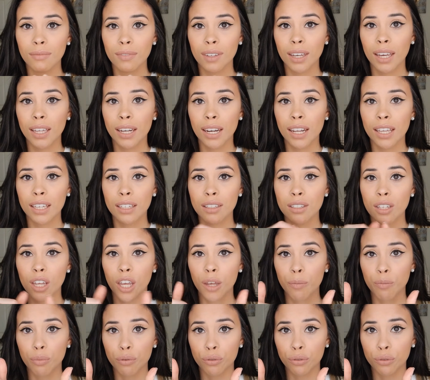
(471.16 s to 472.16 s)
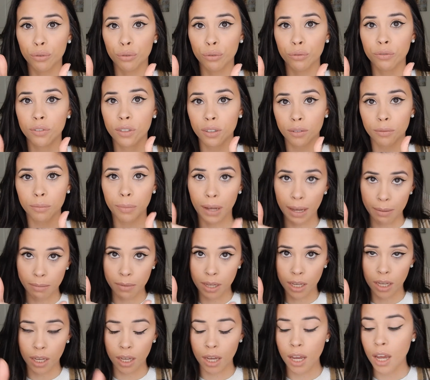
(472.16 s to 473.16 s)
It is approved by
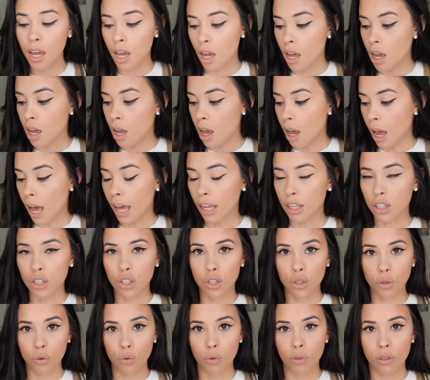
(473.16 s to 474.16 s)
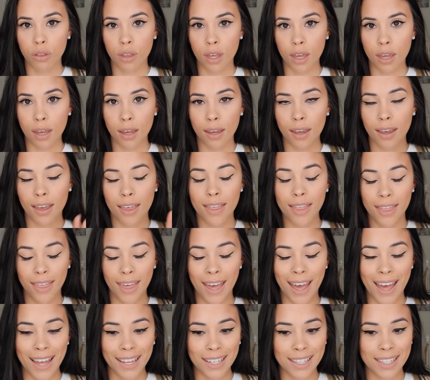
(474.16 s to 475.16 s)
me. I do think
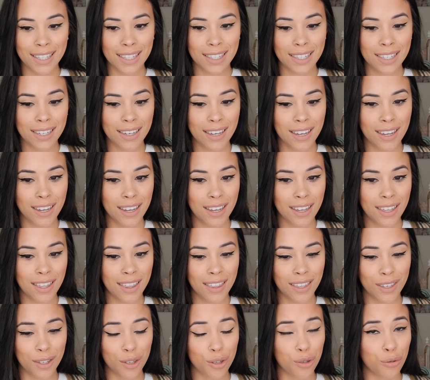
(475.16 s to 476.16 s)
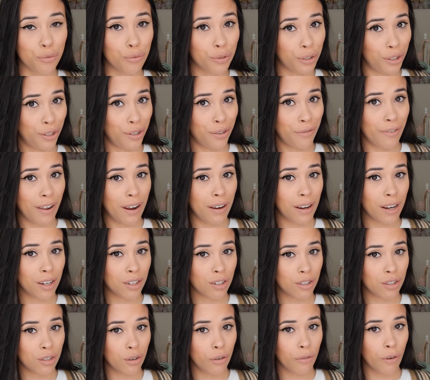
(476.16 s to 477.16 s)
that this is a really good
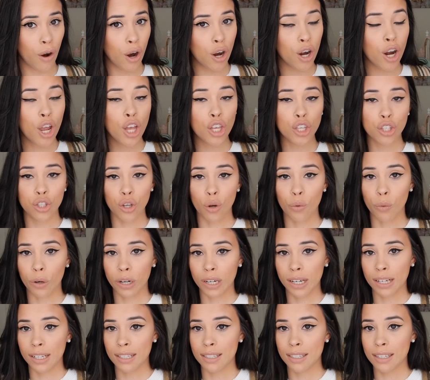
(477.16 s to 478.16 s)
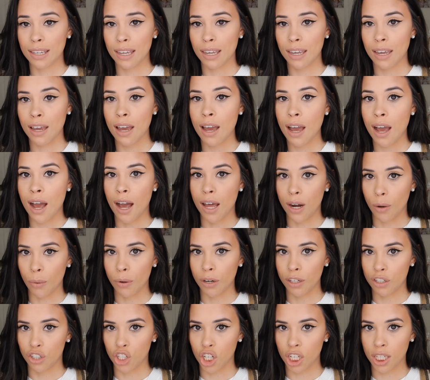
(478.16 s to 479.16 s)
foundation so far. So we're going to see. I don't
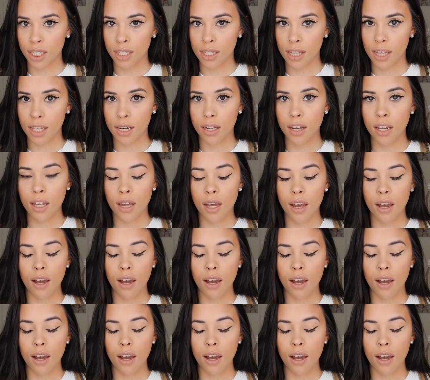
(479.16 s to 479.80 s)
want to jinx it.